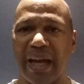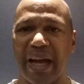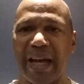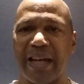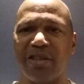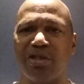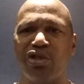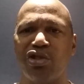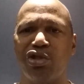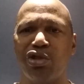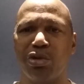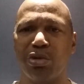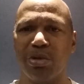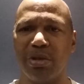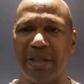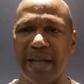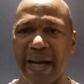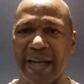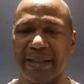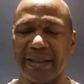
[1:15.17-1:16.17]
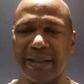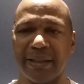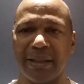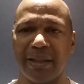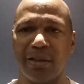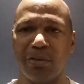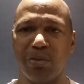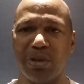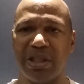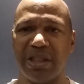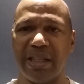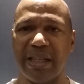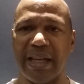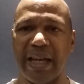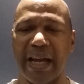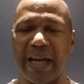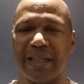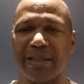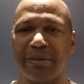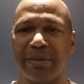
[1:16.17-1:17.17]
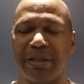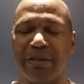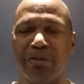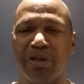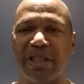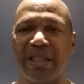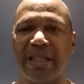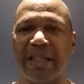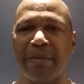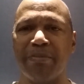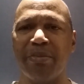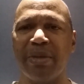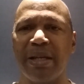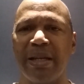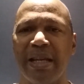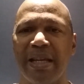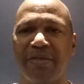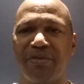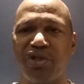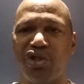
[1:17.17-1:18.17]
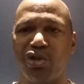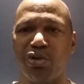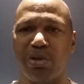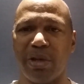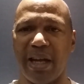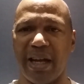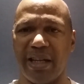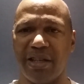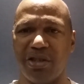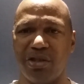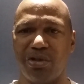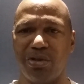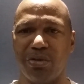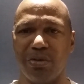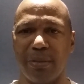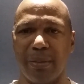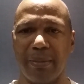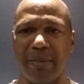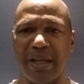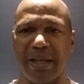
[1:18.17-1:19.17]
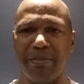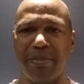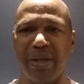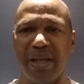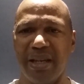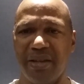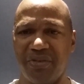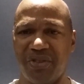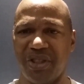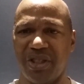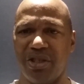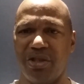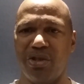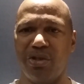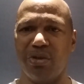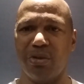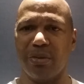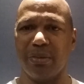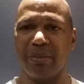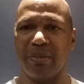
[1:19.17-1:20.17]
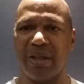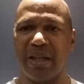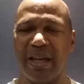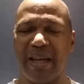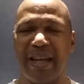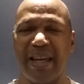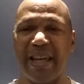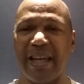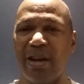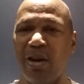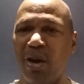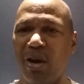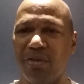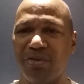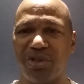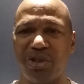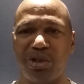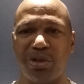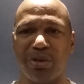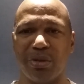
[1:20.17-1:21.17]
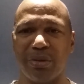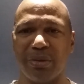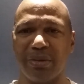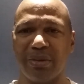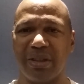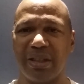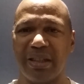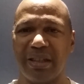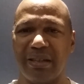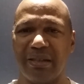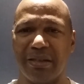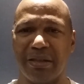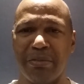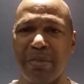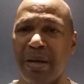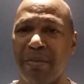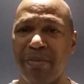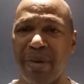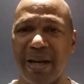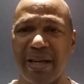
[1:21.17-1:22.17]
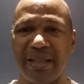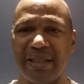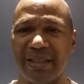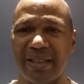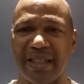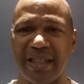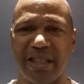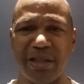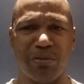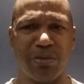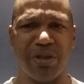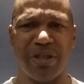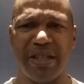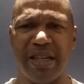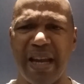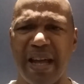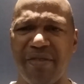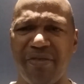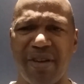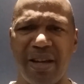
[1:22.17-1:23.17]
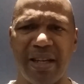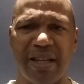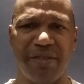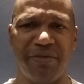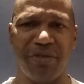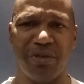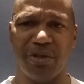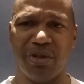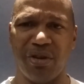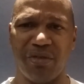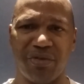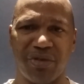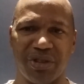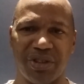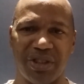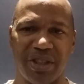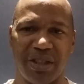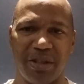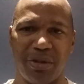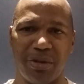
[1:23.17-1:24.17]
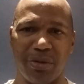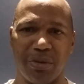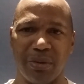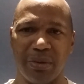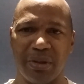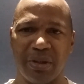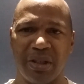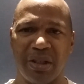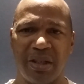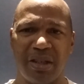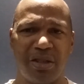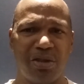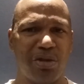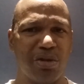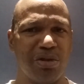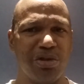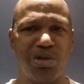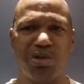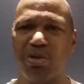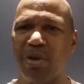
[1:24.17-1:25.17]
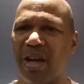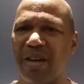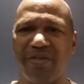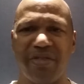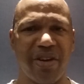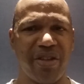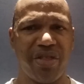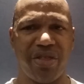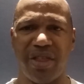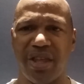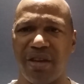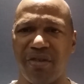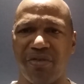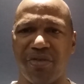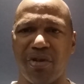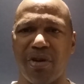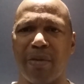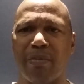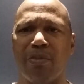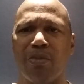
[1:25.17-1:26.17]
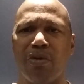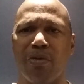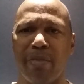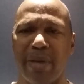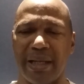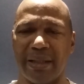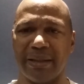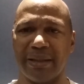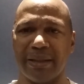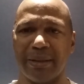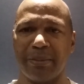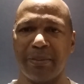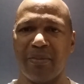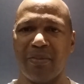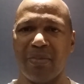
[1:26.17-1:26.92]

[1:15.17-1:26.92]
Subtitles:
and do that which he believes you can do. He believes in you. He loves you. Remember, he said he will never leave you nor forsake you. Don't you ever think for a moment